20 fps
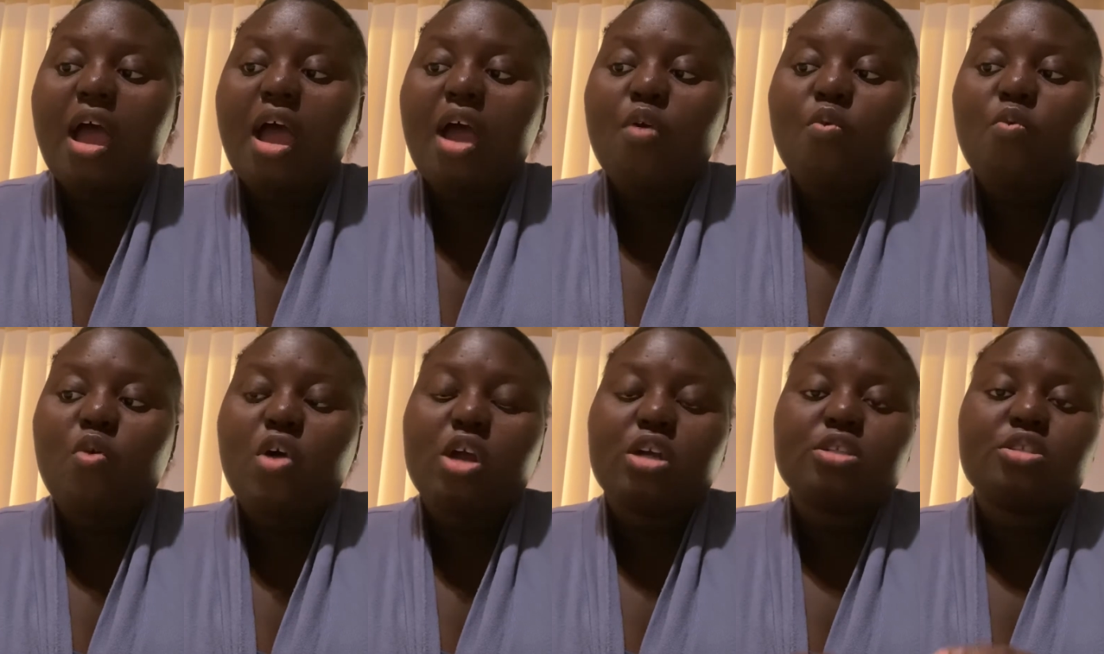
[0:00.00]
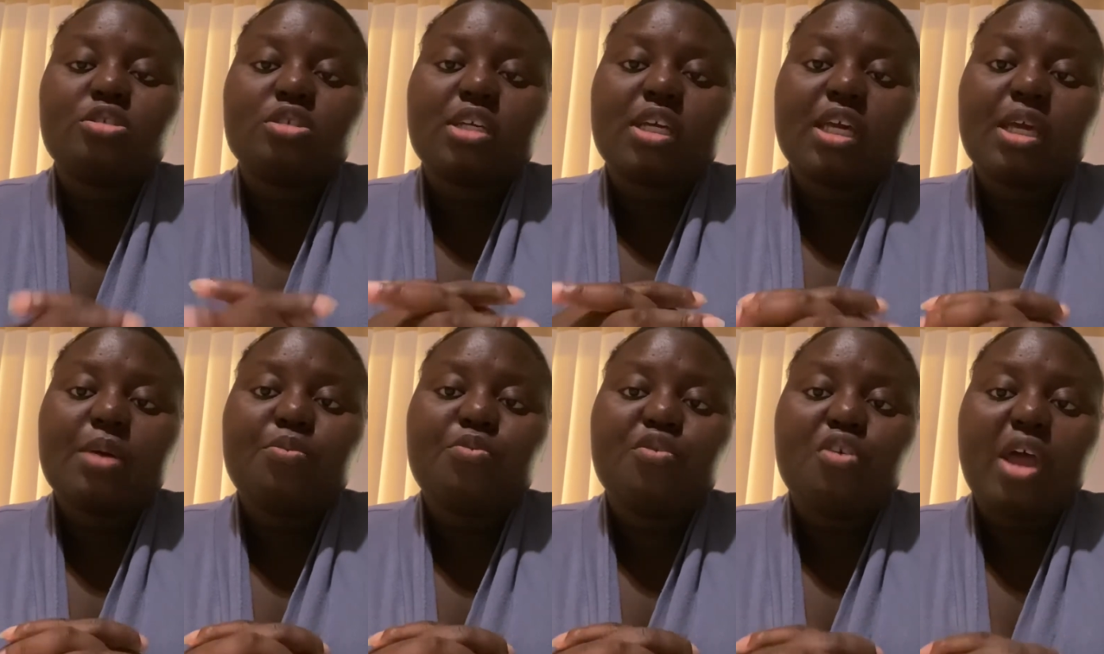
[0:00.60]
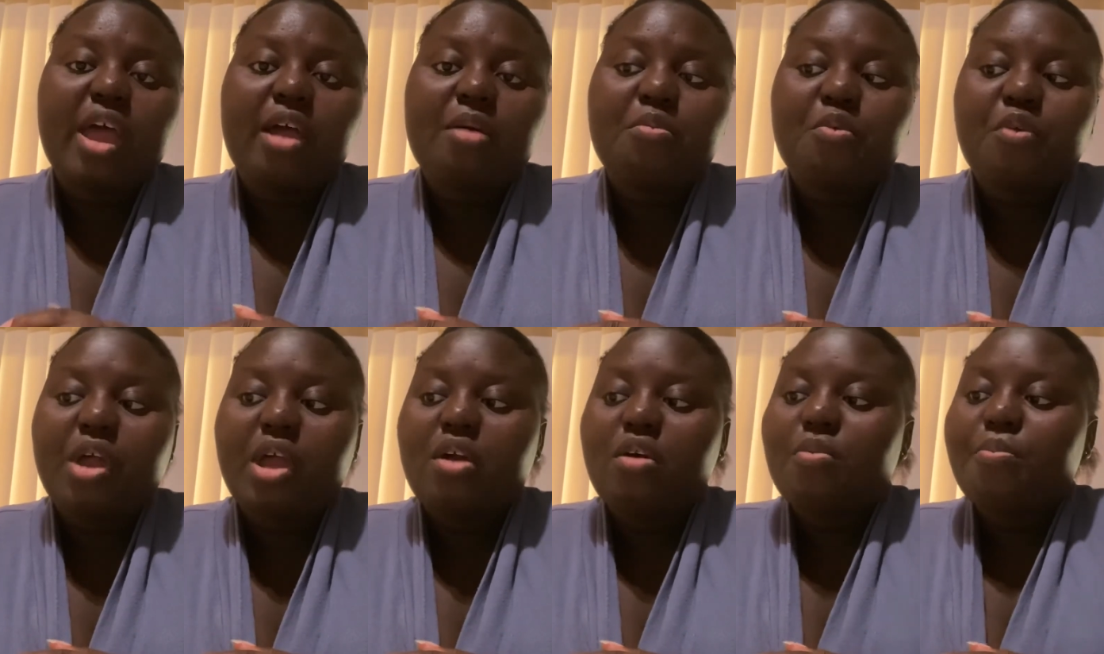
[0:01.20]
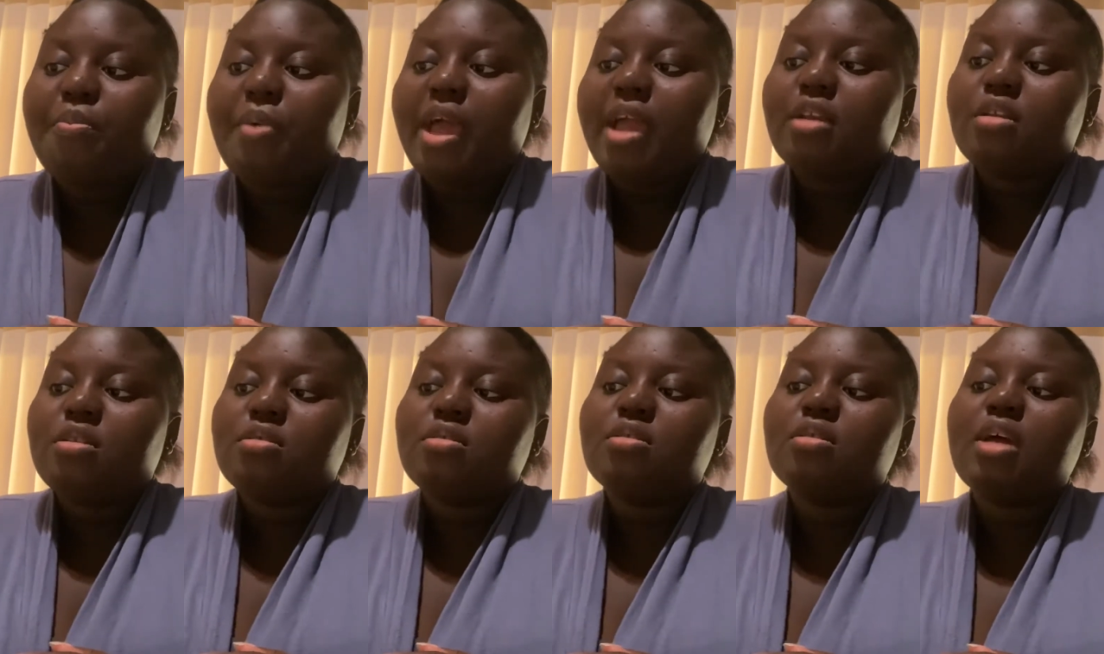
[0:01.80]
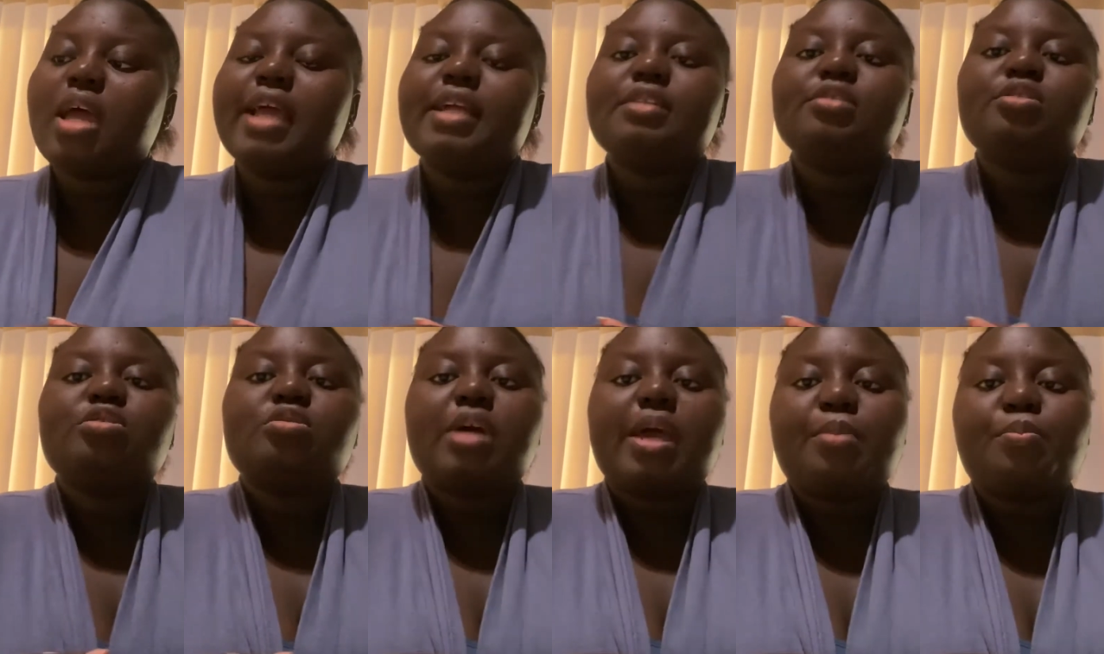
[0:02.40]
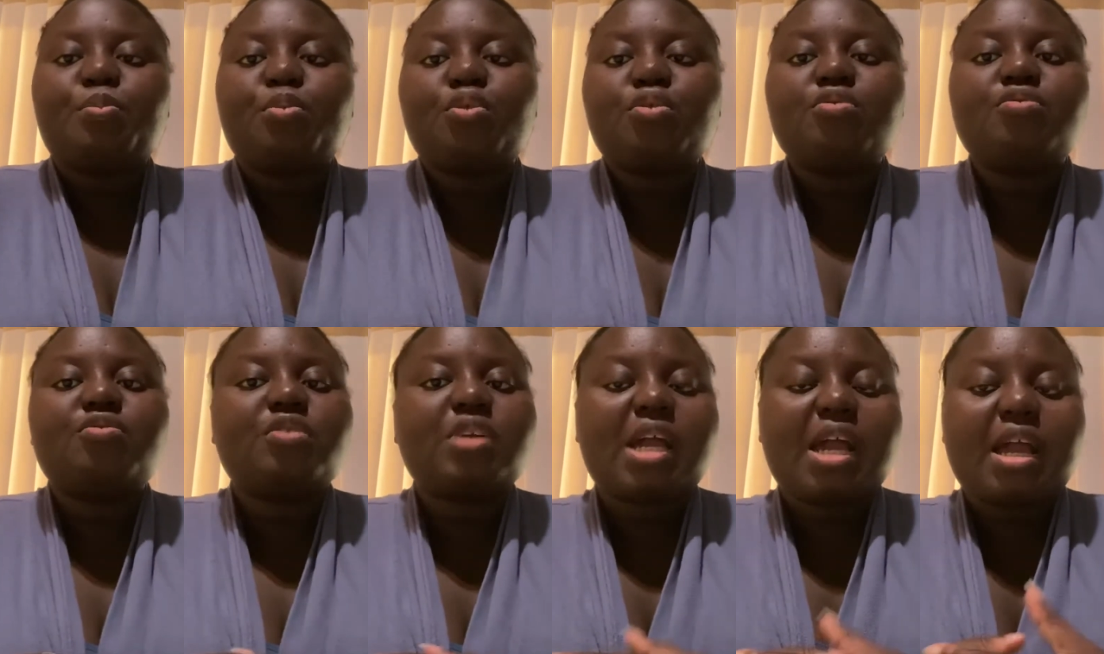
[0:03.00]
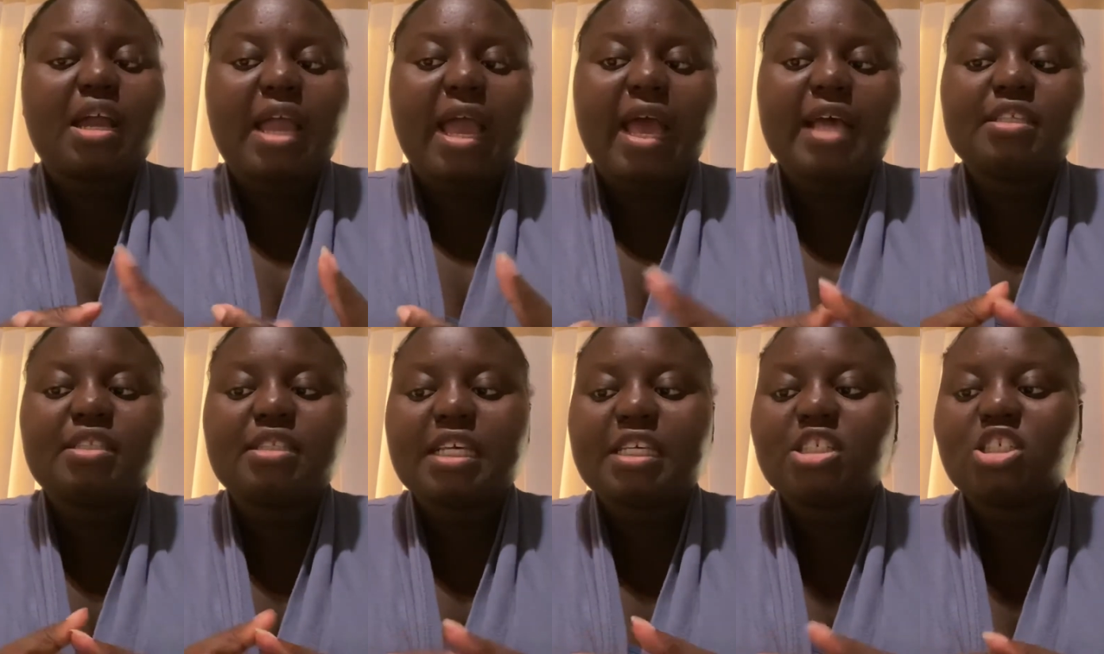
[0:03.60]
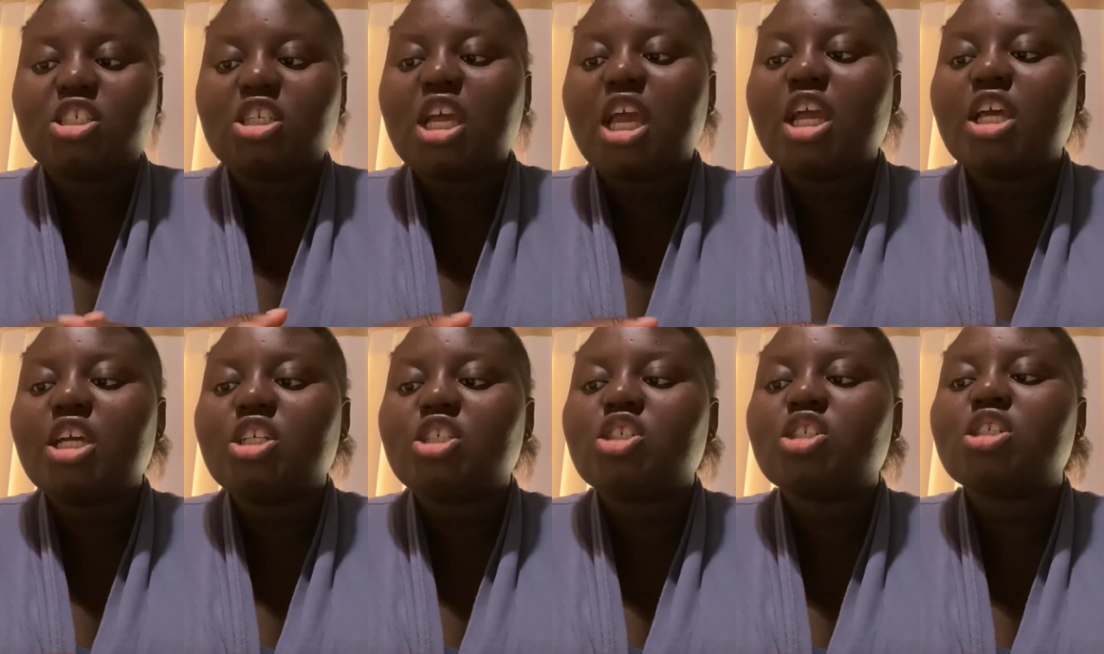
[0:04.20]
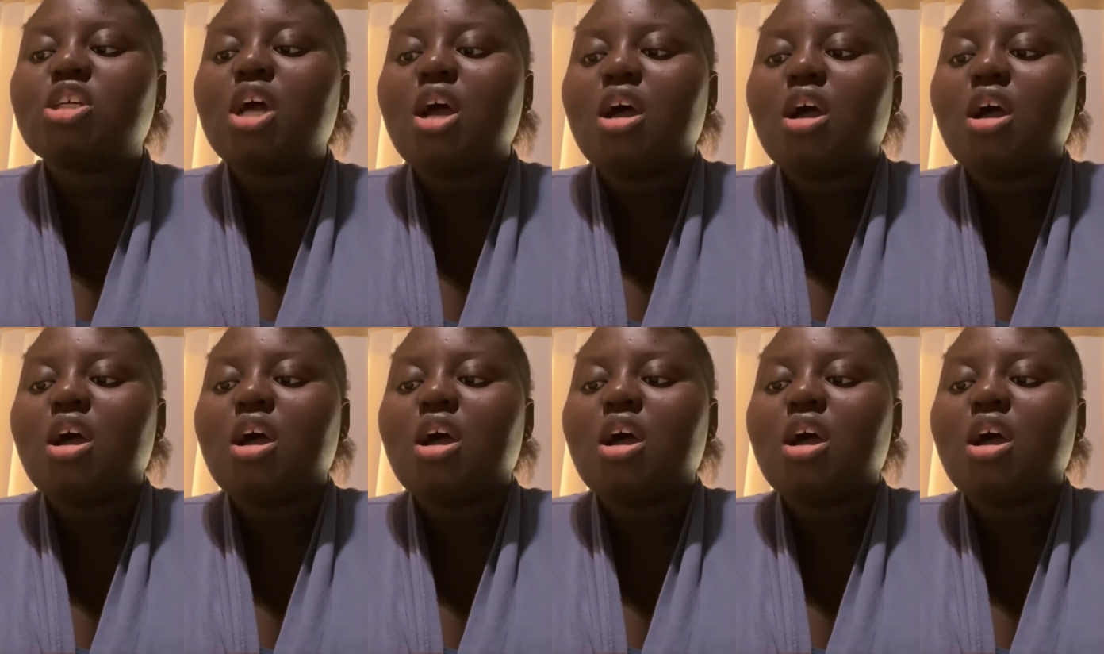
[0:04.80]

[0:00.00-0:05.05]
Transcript: work to keep the airway open and to improve gas exchange